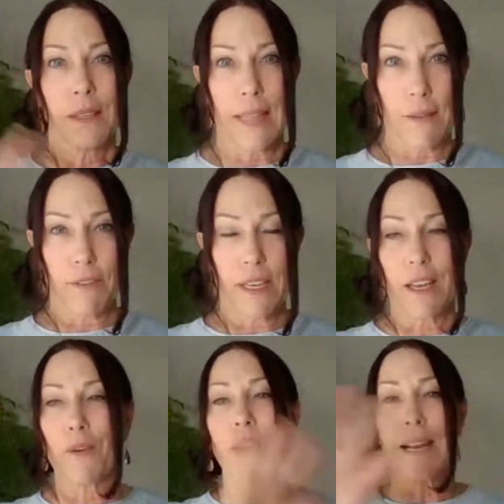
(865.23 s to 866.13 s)
live
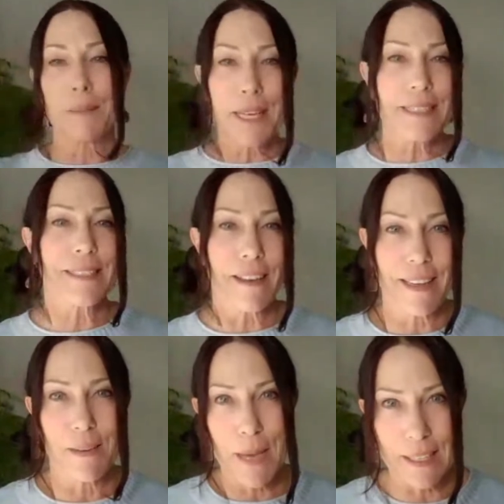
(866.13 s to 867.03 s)
video. And I'm not
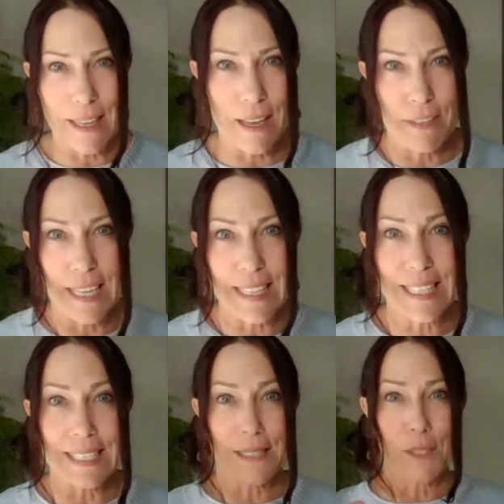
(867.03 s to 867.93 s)
talking about live like
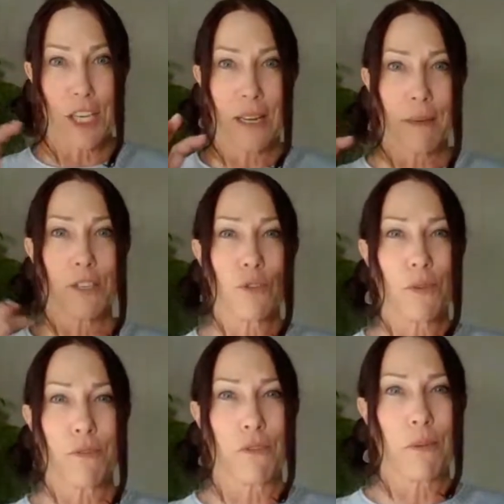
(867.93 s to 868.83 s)
this. I'm talking about
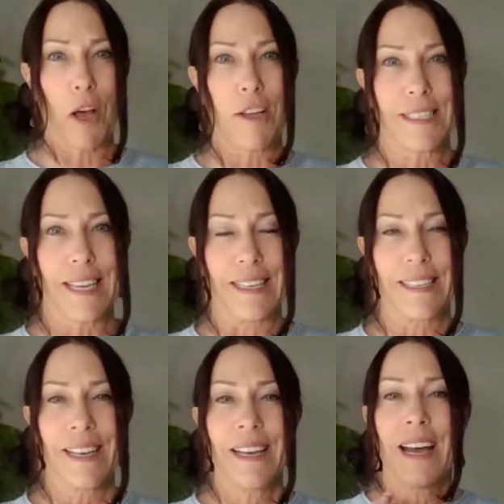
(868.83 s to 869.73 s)
short form
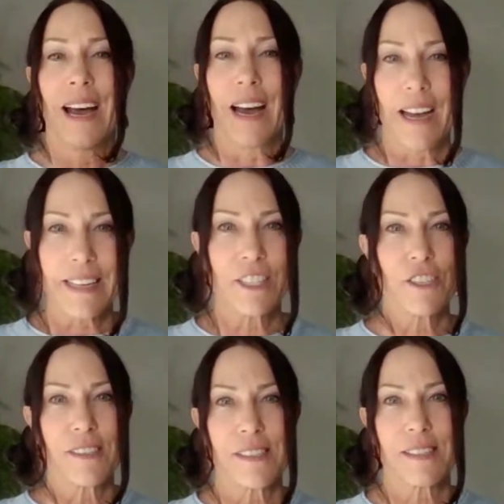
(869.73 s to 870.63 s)
content. I
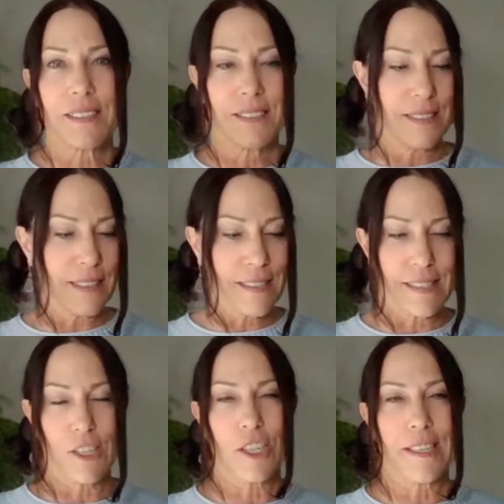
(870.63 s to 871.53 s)
just did a
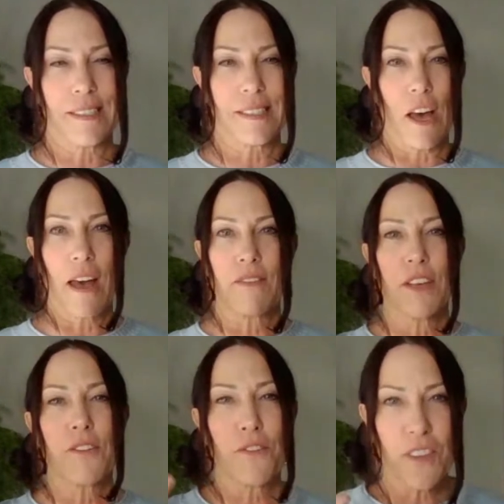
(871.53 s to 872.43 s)
series of
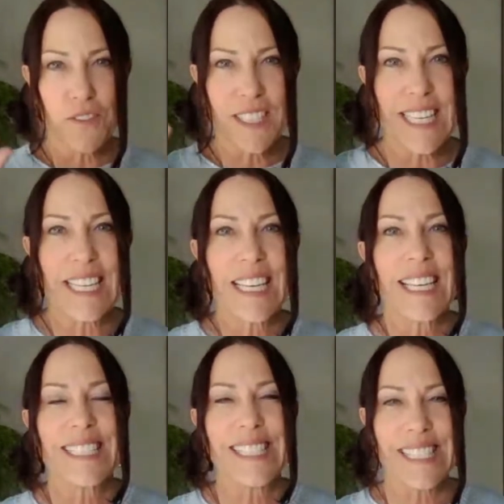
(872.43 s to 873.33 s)

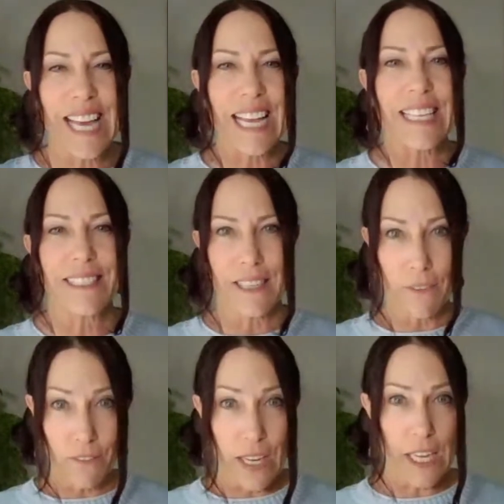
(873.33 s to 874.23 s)
15-second
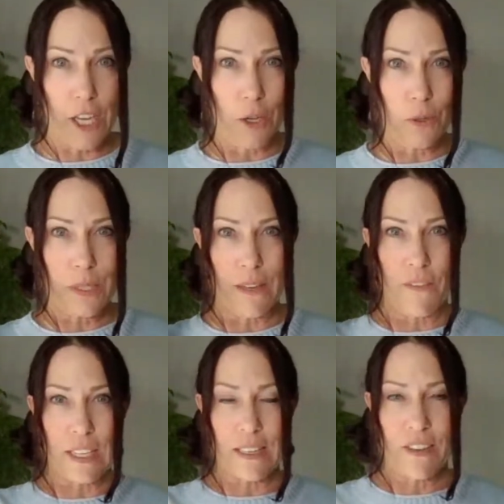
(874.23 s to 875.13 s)
videos. In
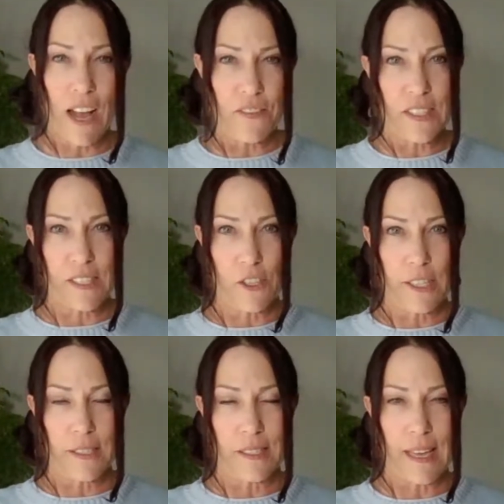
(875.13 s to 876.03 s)
fact, I've got the
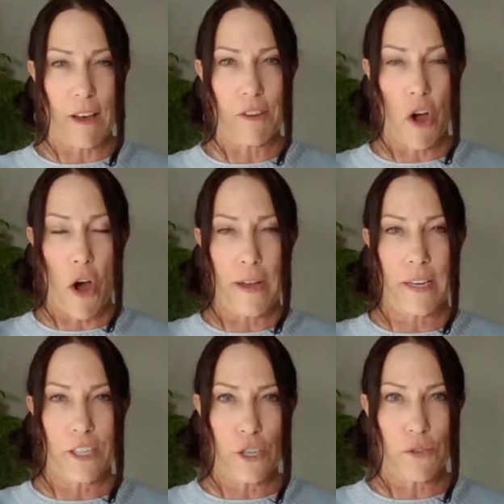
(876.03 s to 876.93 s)
series, it's out on
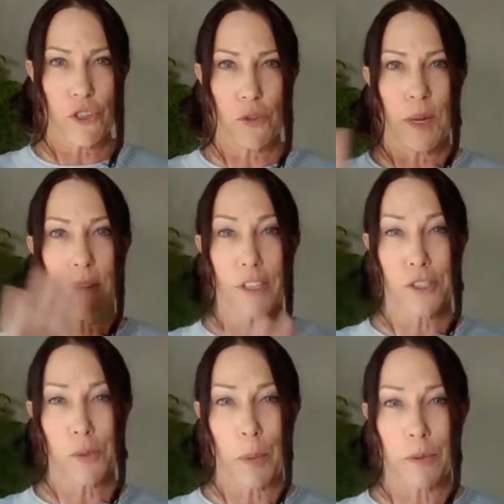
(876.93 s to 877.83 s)
YouTube, and I've
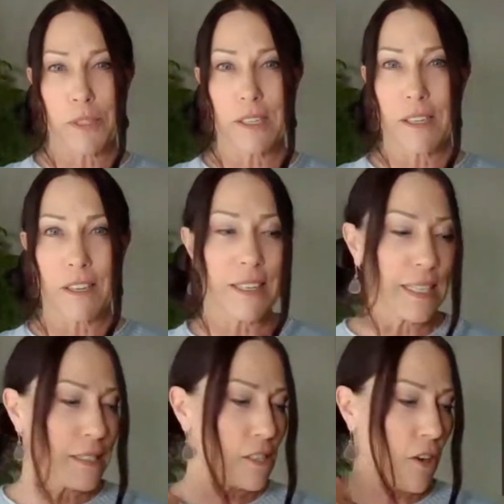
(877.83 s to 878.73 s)
also posted it on
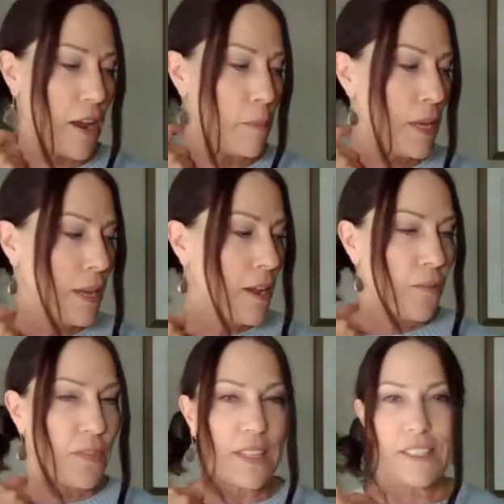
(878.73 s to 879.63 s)
Instagram,
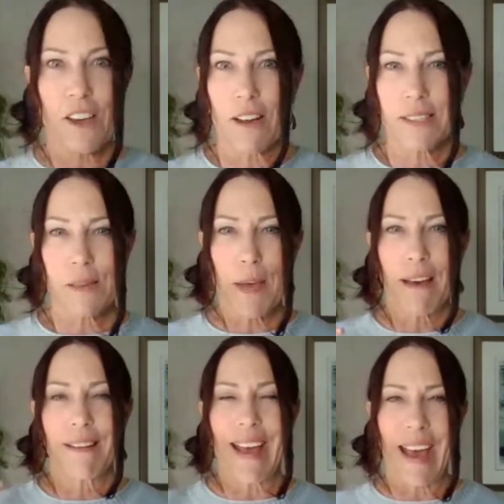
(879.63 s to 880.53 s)
that talks
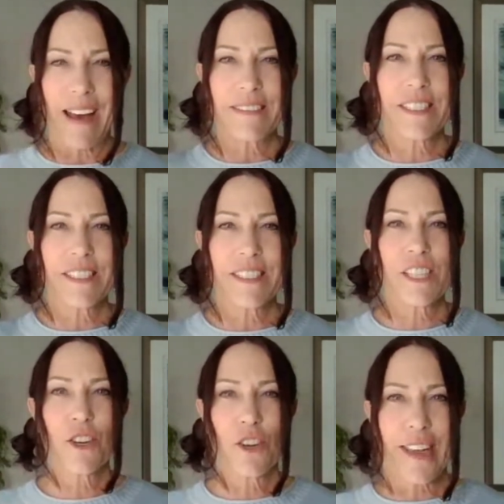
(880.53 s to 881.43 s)
about how to
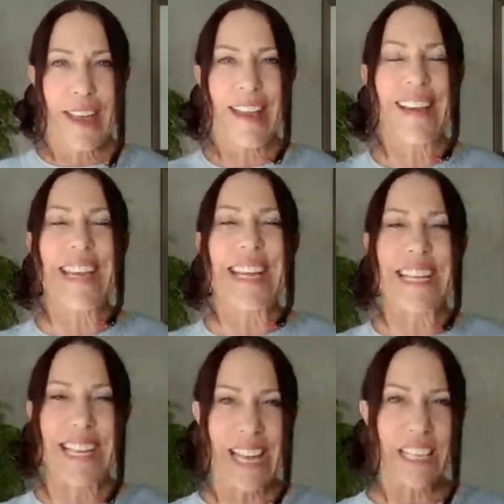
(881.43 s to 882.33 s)
create
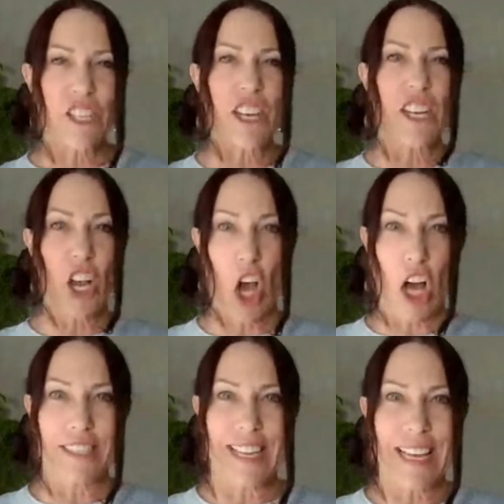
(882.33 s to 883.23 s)
engaging
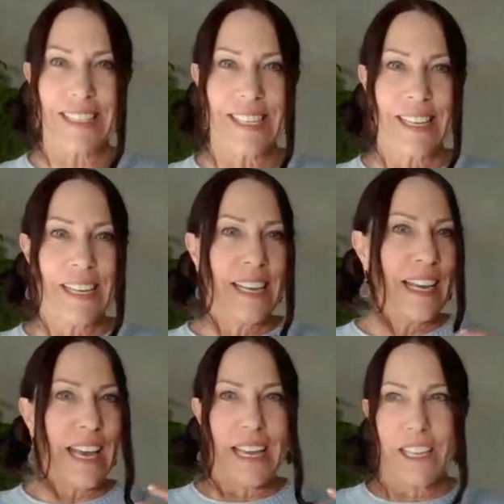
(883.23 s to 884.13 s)
content.
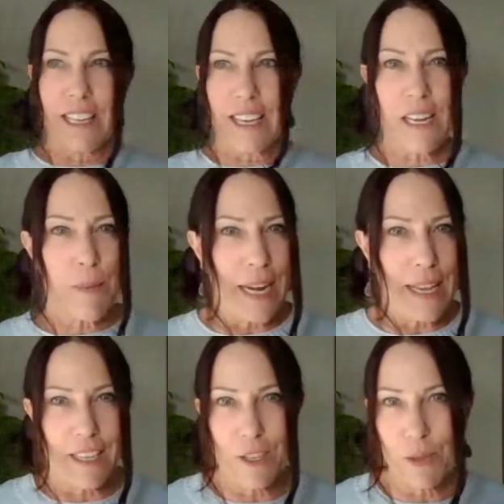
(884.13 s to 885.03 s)
Anybody
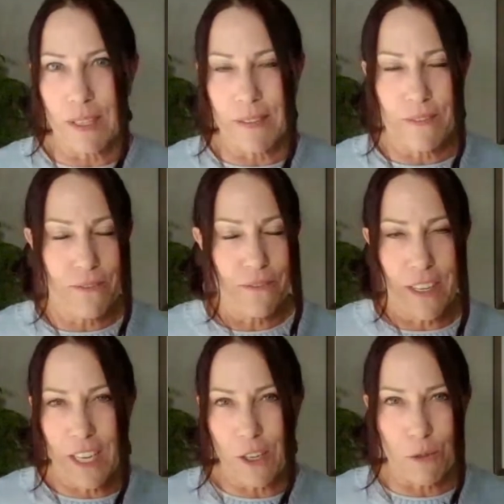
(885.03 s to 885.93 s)
can do a
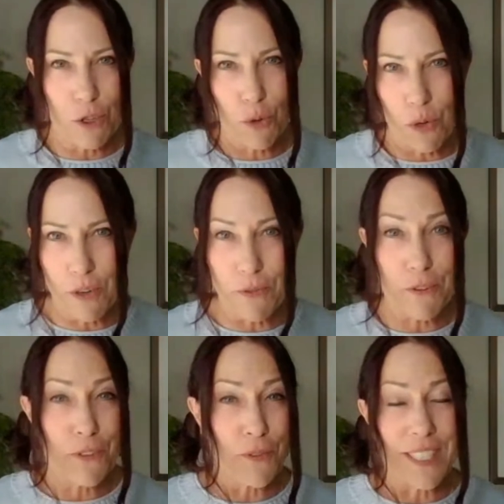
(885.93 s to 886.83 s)
video short for
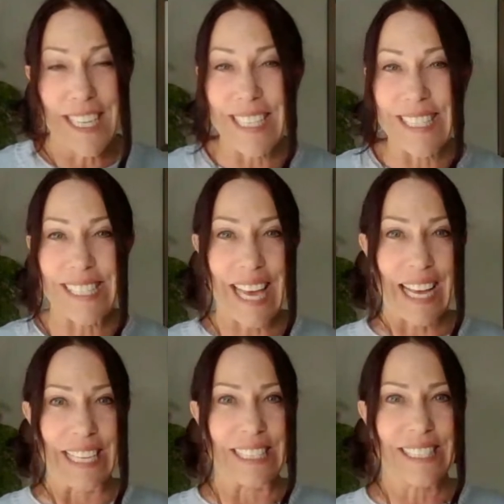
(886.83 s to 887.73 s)
15
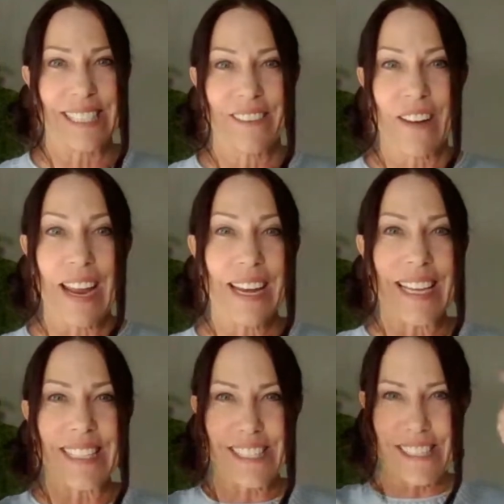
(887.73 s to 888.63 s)
seconds, right?
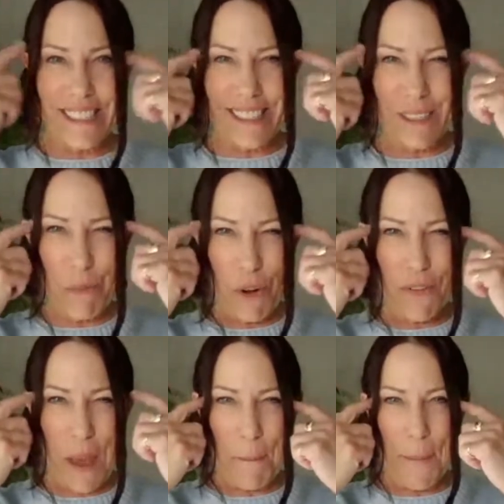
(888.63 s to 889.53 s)
It's more of
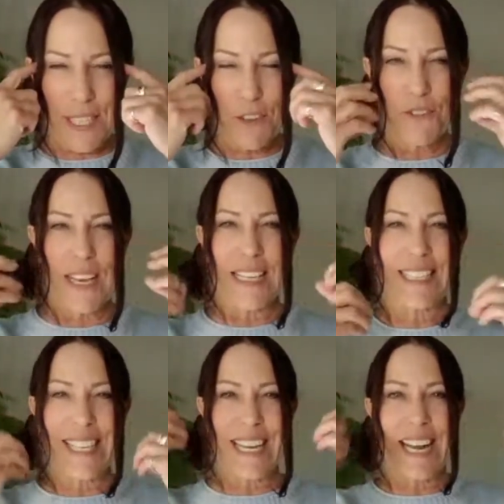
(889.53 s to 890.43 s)
that mental thing
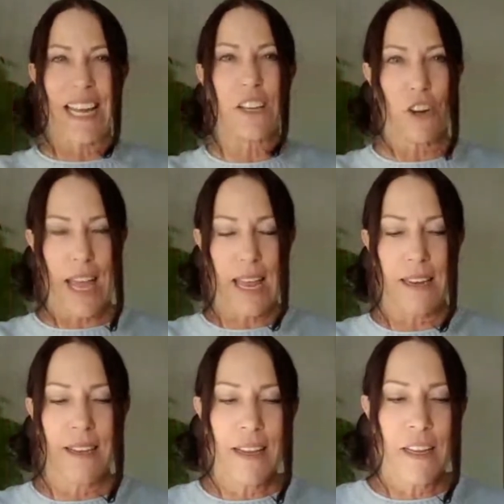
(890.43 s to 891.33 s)
to get it out of your head